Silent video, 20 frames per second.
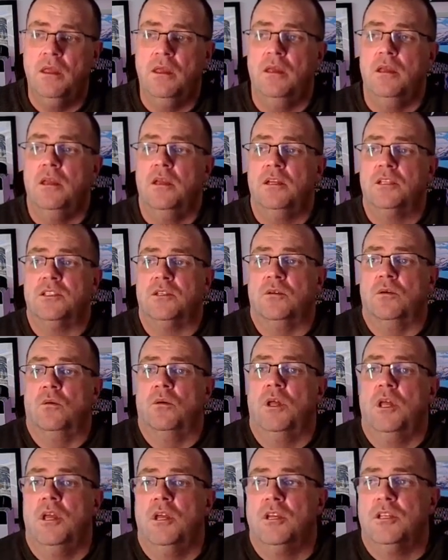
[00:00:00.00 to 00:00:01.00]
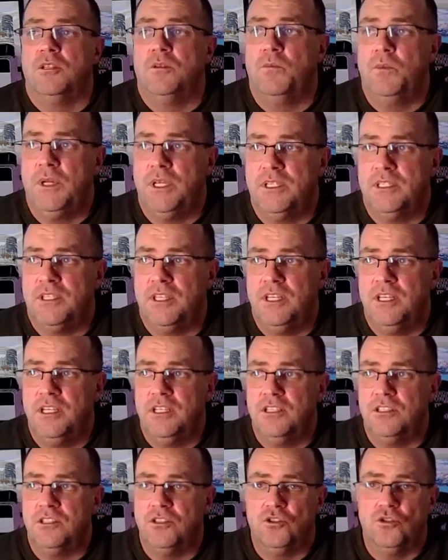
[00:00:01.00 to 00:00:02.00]
So the biggest thing
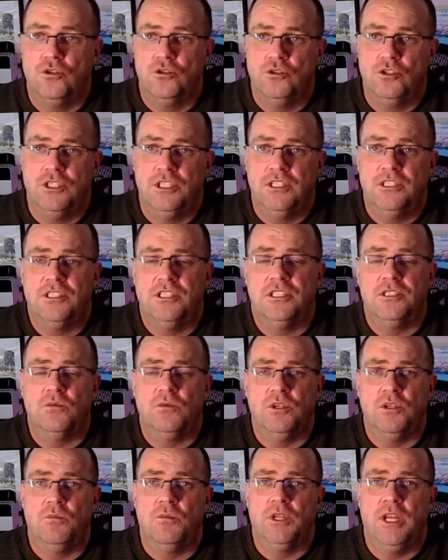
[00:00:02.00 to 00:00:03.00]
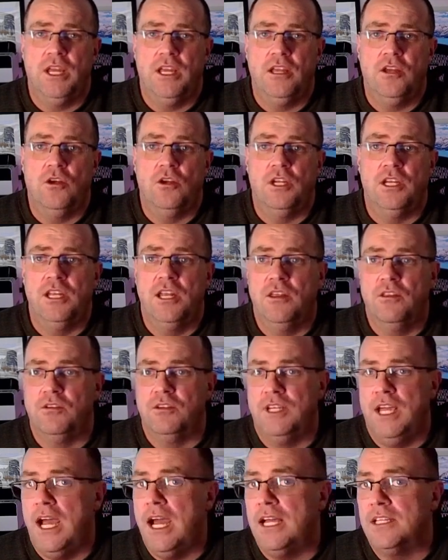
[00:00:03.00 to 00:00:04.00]
is intrusion is just when you're taking on another
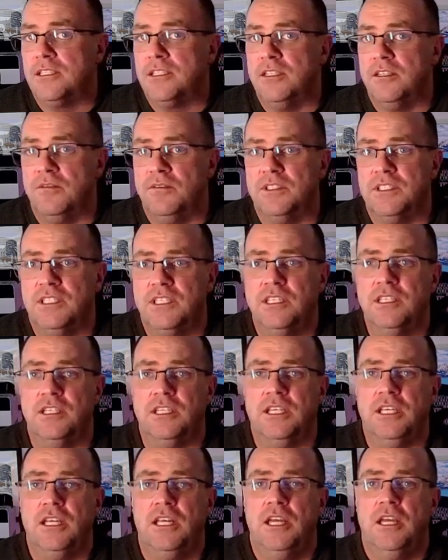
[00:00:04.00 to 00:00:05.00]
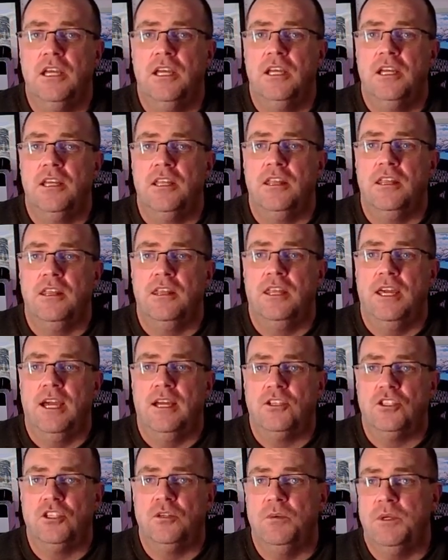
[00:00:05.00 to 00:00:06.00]
task in the facility that
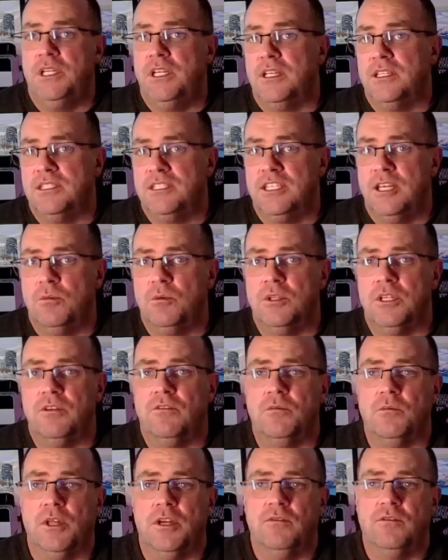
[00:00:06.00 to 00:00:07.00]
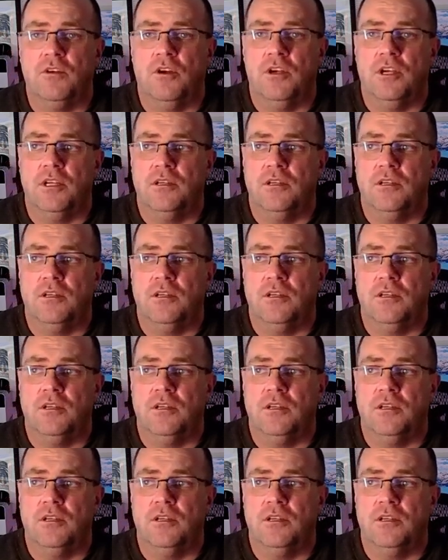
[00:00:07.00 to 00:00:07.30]
should be done separately from lifeguarding.